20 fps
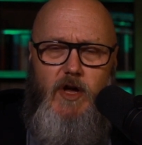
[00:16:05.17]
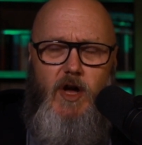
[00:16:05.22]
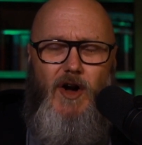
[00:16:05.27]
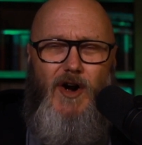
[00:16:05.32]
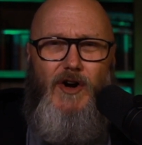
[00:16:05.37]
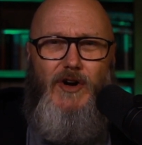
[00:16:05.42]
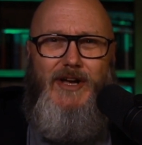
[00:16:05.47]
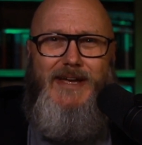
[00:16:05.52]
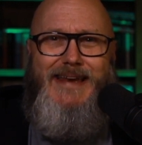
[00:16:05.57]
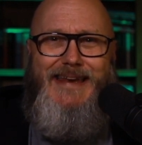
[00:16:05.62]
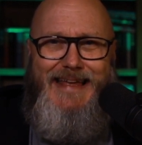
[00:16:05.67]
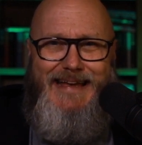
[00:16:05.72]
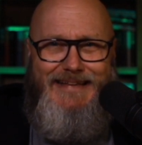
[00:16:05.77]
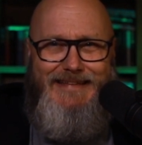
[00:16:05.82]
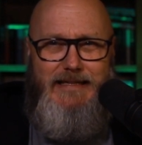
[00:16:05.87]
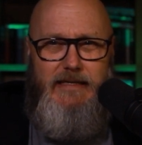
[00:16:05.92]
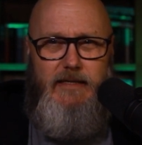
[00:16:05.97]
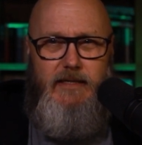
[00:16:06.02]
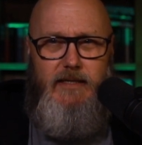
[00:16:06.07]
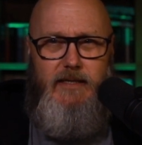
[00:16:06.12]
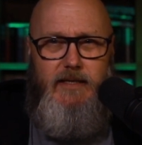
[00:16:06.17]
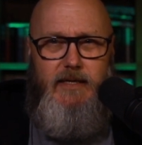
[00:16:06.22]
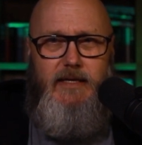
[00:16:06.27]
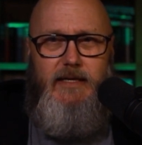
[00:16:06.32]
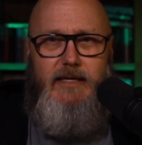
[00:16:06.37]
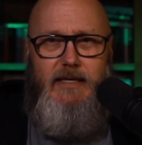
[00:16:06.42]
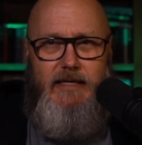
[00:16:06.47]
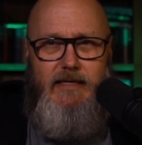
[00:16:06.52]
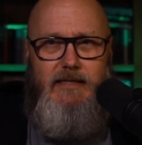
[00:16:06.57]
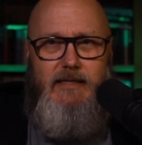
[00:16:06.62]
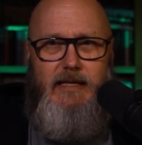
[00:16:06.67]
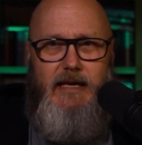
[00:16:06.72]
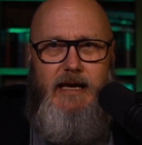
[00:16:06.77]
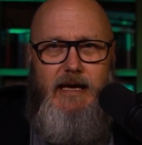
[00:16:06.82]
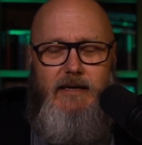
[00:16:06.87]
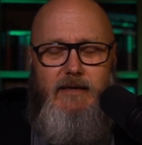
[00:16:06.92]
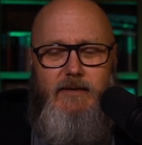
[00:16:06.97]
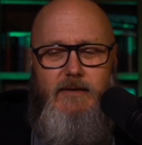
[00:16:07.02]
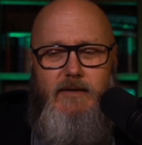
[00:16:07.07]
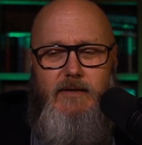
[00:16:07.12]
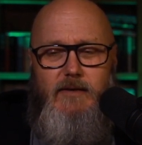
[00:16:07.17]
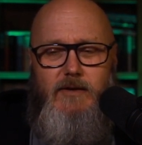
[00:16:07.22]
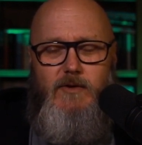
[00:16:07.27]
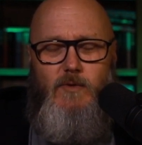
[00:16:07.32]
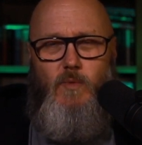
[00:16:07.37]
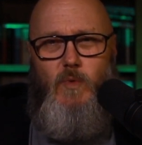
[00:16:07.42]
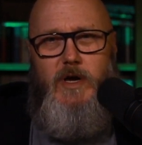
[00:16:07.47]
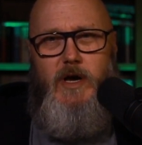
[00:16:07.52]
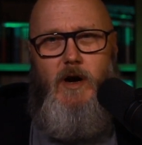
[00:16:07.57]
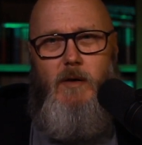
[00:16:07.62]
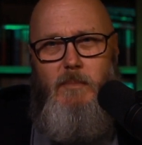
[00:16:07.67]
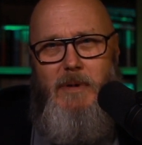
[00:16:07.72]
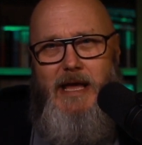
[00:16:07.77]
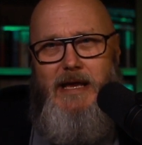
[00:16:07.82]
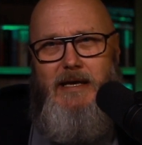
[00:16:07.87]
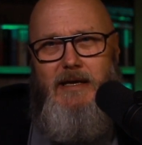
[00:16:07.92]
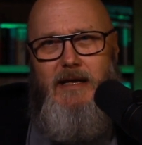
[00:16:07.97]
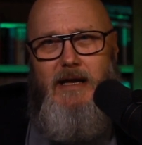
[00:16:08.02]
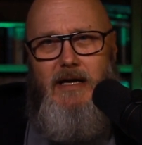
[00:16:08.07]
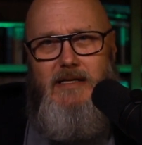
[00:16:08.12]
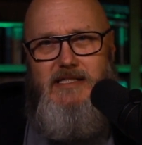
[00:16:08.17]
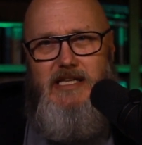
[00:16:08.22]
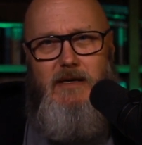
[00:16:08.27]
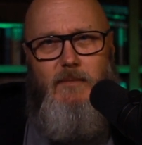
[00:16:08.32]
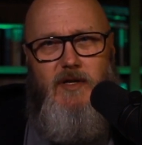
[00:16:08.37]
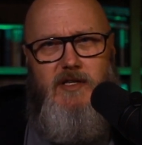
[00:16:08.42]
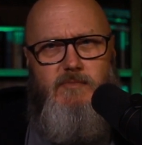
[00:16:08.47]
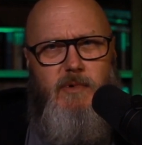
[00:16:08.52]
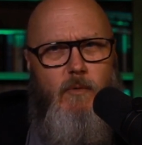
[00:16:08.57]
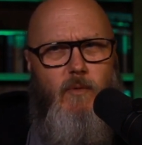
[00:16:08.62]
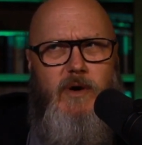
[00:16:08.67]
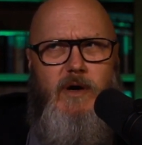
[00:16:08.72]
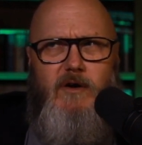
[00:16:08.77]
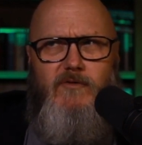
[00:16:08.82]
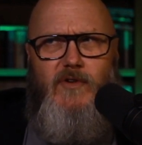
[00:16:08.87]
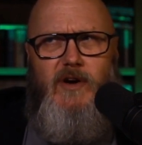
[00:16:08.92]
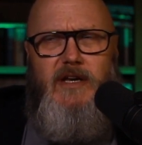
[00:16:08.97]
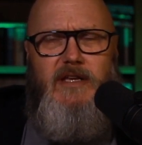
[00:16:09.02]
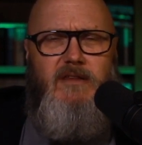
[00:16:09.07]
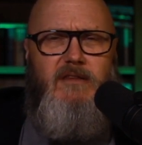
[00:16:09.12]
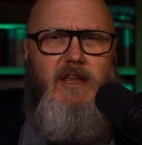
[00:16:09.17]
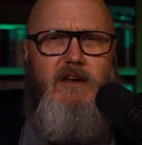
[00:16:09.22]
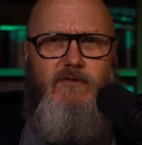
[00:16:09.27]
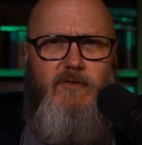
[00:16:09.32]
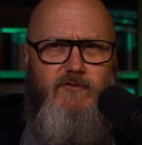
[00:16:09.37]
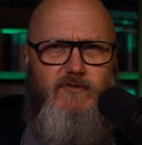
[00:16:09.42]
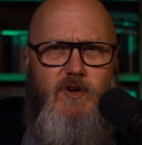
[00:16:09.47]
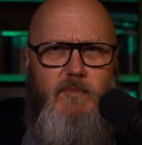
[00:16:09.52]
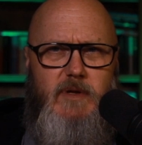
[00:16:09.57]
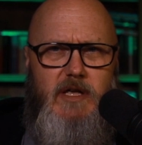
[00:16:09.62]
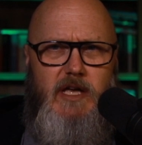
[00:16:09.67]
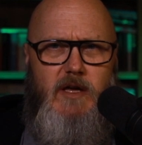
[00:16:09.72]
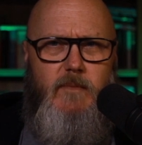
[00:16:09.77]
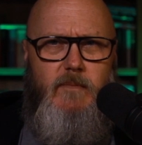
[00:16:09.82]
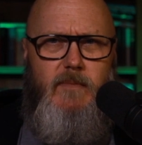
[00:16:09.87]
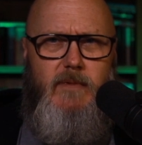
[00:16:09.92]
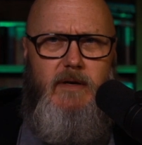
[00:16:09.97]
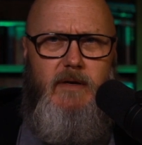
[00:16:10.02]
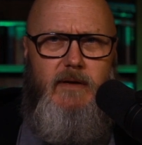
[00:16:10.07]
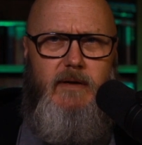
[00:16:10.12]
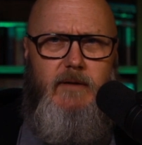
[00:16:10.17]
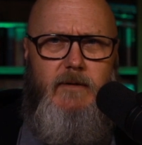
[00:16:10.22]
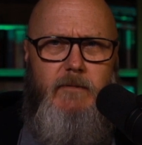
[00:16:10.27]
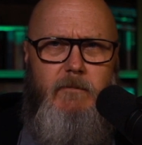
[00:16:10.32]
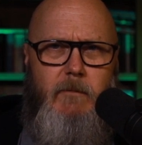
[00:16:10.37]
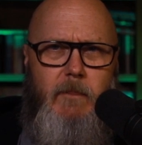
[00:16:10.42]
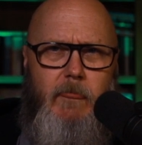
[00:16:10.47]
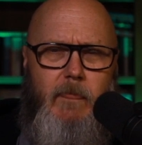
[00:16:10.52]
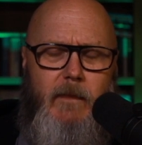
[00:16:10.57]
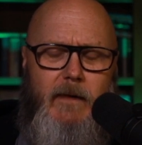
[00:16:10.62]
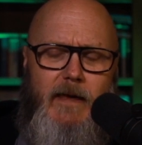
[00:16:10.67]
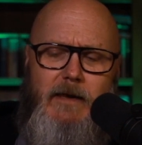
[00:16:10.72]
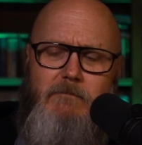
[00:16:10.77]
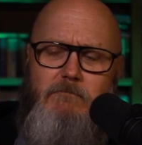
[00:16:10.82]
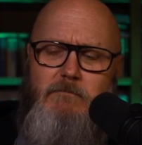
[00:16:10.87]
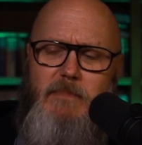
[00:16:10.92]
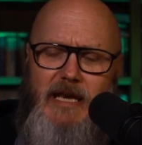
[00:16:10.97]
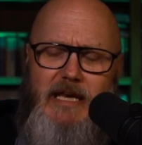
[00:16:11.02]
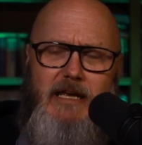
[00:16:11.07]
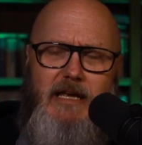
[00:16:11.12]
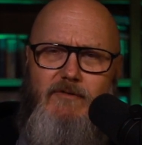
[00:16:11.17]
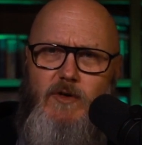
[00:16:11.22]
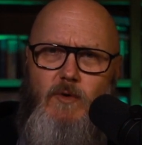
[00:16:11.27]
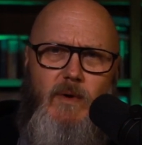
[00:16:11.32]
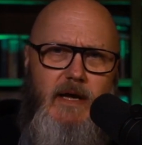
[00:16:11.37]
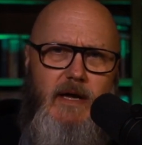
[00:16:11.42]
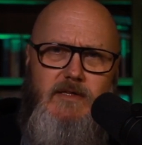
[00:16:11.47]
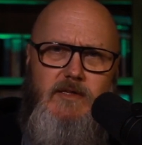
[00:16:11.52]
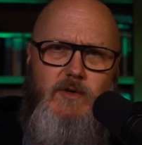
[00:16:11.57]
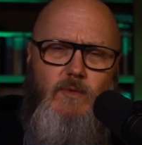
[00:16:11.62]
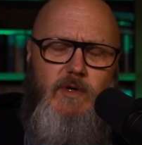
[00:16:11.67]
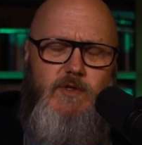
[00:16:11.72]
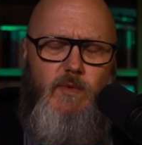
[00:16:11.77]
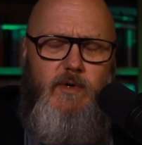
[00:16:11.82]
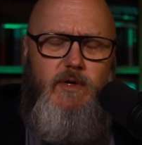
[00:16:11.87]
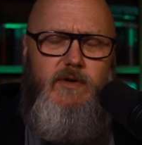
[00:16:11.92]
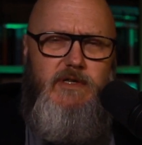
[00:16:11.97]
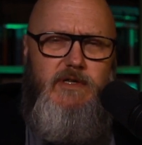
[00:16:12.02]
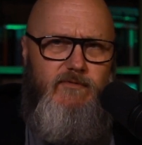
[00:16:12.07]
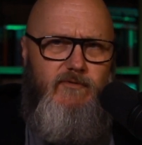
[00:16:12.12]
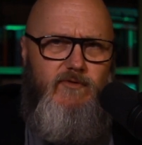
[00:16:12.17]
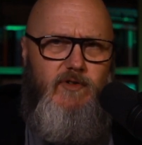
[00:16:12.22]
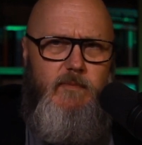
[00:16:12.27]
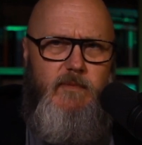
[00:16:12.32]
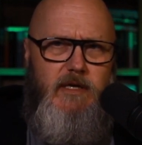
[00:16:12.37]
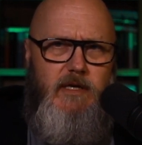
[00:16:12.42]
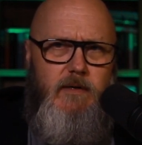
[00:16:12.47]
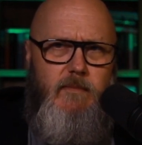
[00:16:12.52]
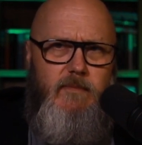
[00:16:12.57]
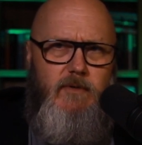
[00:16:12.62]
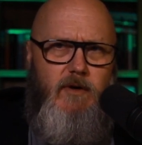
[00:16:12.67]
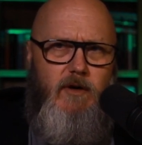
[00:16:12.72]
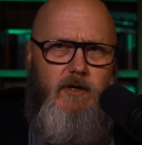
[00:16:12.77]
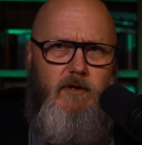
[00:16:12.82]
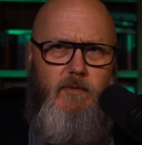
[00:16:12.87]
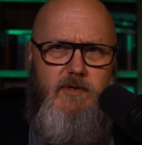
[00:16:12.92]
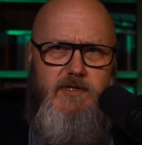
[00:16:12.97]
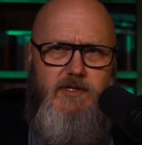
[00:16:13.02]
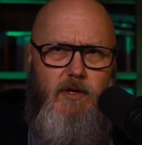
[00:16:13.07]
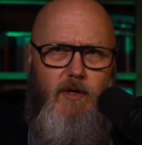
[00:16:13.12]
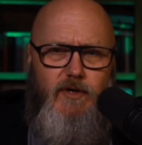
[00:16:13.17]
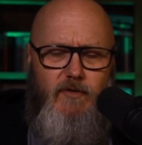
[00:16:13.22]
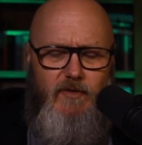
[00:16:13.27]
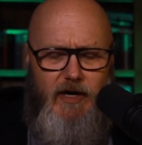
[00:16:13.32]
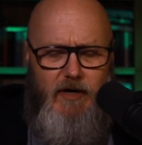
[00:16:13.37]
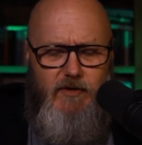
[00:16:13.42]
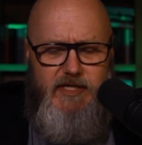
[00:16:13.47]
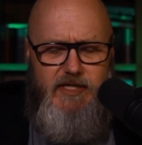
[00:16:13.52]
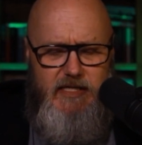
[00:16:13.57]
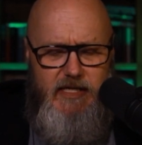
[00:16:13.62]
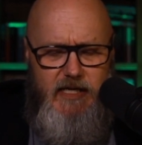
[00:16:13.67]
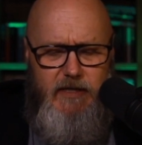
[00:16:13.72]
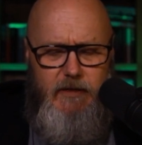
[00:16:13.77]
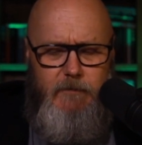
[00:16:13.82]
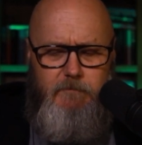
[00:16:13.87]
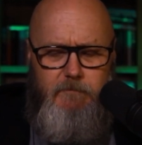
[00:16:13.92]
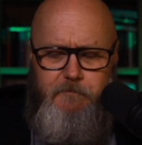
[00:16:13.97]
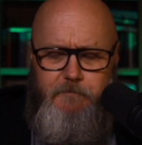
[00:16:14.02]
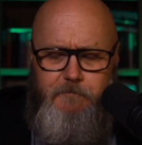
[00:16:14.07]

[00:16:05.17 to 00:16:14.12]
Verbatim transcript: are connected in that we are made in God's image, but we are very different from him. And many of the ways in which we are different from him are a result of our sin.